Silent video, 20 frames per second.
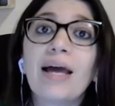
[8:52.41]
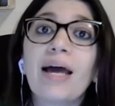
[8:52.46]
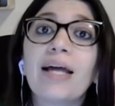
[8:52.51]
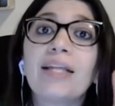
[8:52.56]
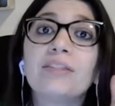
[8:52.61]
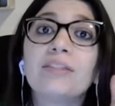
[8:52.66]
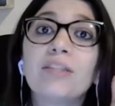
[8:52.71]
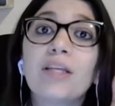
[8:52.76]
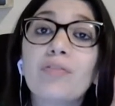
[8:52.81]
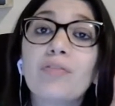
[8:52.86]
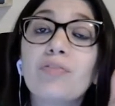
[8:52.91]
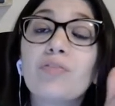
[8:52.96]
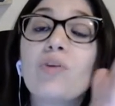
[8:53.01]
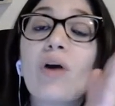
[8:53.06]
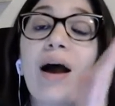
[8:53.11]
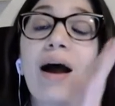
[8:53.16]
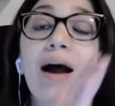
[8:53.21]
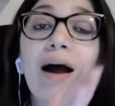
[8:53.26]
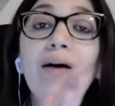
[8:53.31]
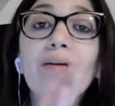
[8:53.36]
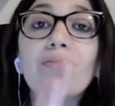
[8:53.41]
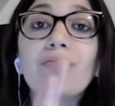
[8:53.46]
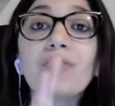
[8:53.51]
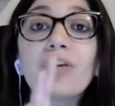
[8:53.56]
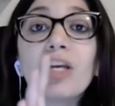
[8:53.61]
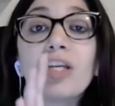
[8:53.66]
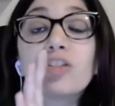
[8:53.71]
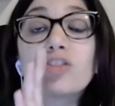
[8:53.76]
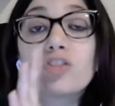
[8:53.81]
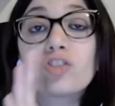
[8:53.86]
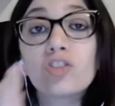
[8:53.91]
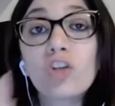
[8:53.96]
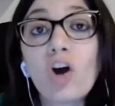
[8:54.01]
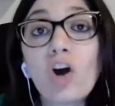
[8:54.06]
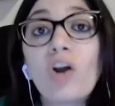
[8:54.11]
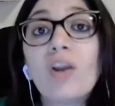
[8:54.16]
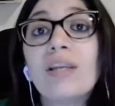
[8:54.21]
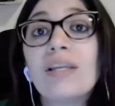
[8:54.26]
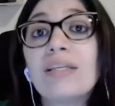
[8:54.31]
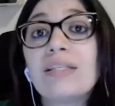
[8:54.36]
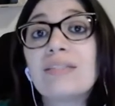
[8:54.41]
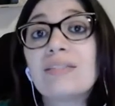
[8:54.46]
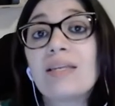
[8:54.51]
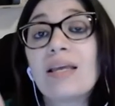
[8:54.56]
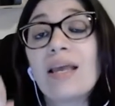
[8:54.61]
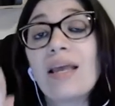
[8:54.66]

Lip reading: and if you have a solid